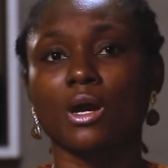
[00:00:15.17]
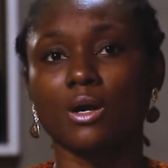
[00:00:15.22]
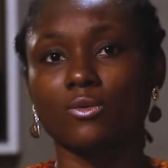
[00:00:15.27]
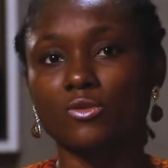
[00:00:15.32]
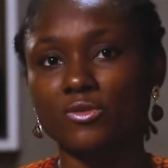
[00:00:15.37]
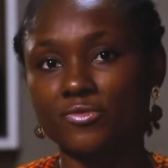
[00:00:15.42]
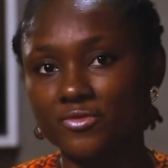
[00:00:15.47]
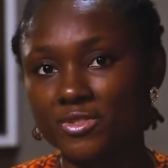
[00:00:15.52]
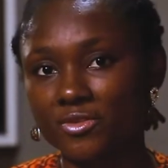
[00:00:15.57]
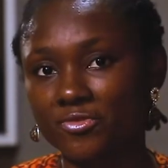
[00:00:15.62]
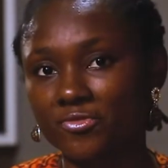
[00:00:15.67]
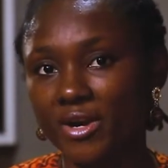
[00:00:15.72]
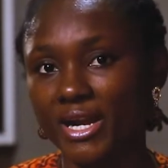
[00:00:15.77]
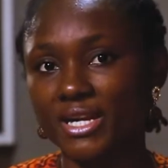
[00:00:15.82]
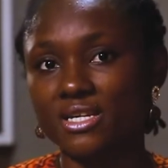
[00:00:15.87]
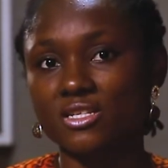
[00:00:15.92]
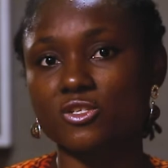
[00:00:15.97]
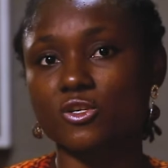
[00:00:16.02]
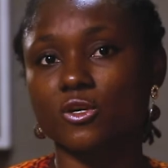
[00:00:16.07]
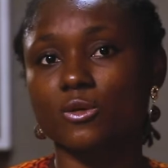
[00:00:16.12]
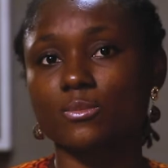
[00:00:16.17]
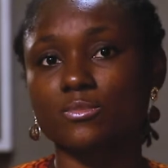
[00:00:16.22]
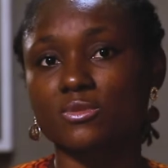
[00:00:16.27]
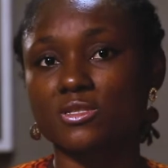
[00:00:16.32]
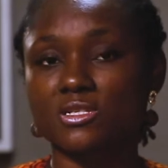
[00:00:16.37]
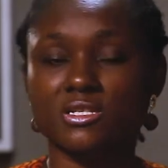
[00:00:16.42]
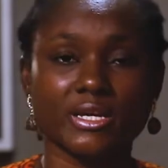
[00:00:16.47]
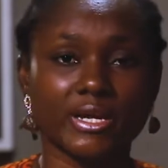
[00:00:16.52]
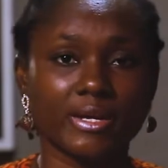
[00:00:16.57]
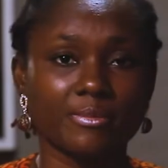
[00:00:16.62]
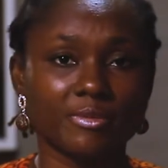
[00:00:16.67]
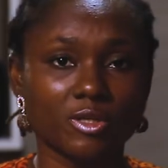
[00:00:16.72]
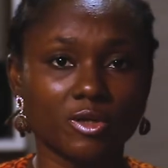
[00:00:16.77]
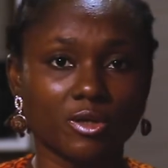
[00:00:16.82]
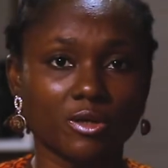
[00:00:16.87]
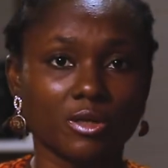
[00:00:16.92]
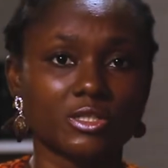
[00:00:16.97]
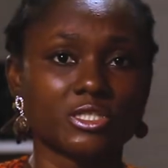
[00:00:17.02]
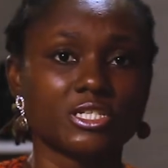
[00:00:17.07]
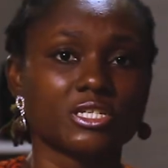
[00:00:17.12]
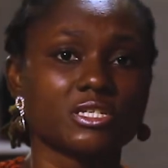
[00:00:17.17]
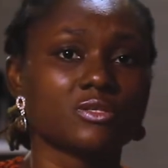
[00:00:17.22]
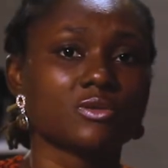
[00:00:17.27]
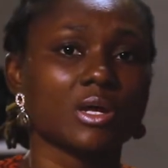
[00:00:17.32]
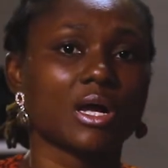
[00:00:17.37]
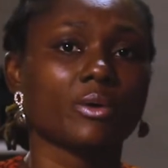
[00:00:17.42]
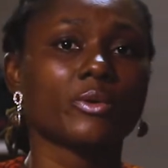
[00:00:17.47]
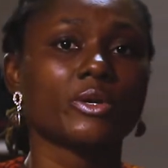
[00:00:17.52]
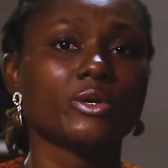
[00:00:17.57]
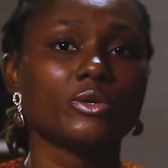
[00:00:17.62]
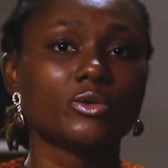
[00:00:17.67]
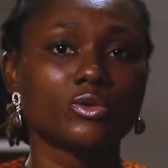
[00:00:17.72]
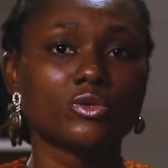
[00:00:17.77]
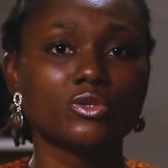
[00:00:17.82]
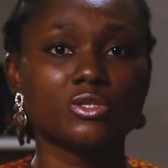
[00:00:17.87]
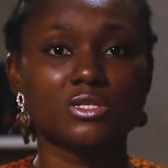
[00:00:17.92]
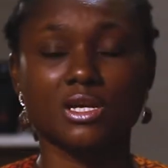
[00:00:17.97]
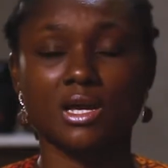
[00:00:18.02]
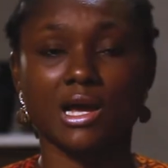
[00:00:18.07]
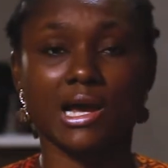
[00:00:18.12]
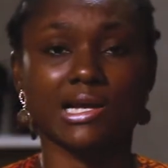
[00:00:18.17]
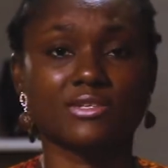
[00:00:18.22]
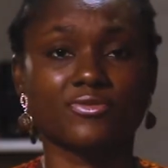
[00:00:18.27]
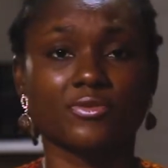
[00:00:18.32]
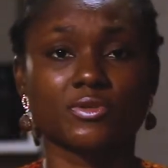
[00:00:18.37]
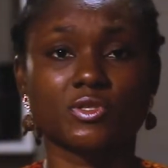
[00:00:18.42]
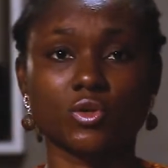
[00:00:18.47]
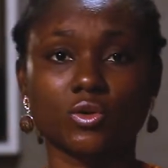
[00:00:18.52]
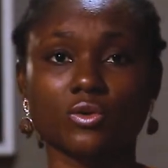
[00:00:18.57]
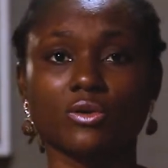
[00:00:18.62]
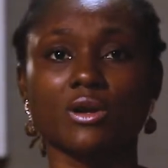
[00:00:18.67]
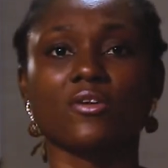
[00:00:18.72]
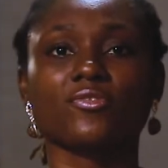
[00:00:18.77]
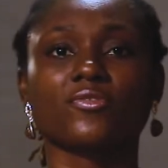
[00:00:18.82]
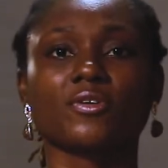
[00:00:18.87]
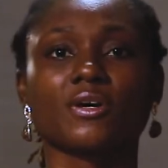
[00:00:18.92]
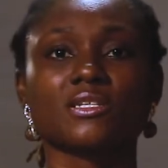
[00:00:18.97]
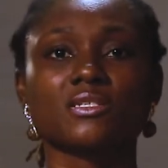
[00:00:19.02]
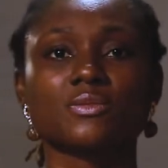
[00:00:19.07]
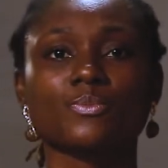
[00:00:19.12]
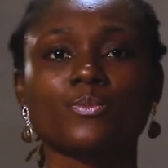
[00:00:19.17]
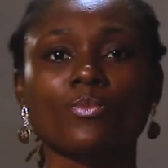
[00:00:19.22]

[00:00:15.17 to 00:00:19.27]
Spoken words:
We've defined some terminologies that we use as photographers.